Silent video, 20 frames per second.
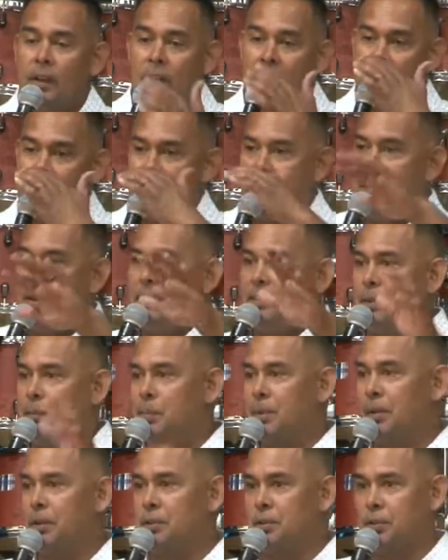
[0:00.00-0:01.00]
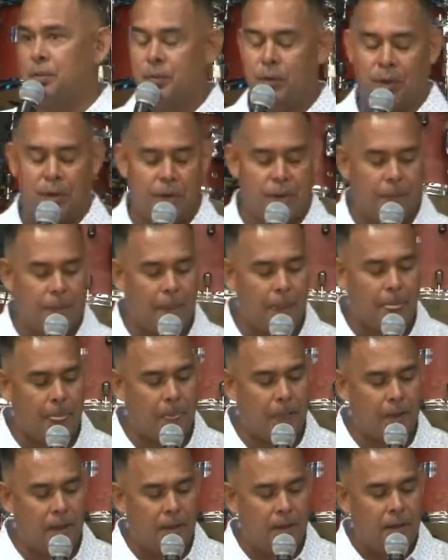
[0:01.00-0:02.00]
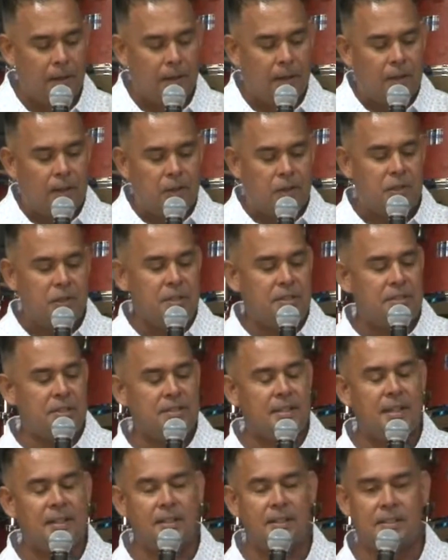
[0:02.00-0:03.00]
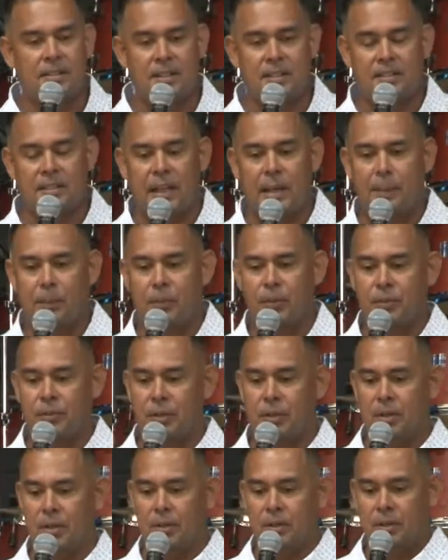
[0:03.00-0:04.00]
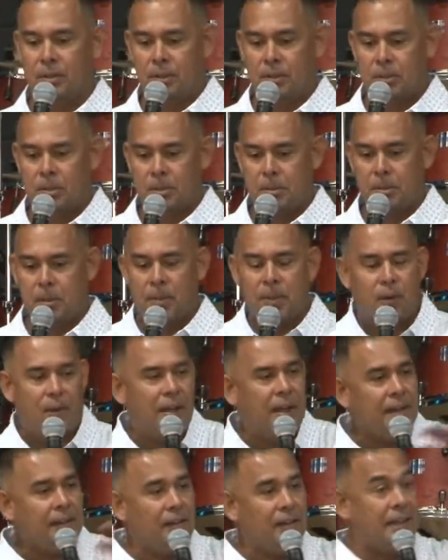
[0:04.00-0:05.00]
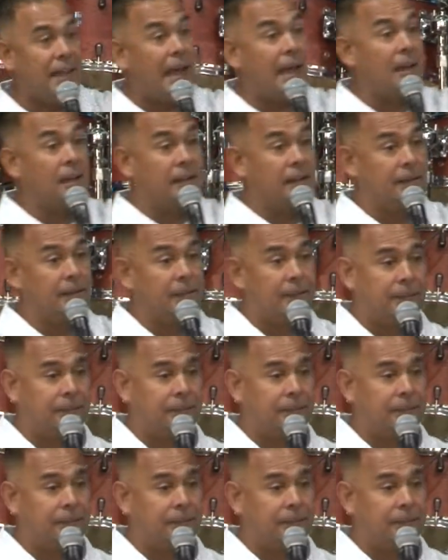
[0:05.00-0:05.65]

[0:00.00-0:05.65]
Let me paint the picture for you. Jesus and his disciples are they're heading to Galilee.